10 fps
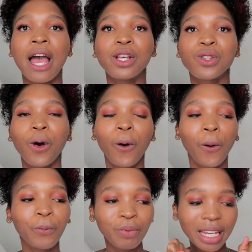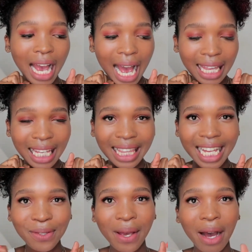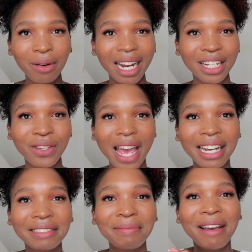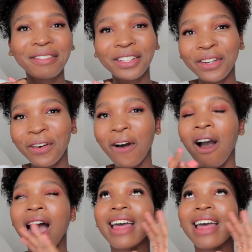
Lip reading: So yeah, I think that's where I would like to end my video.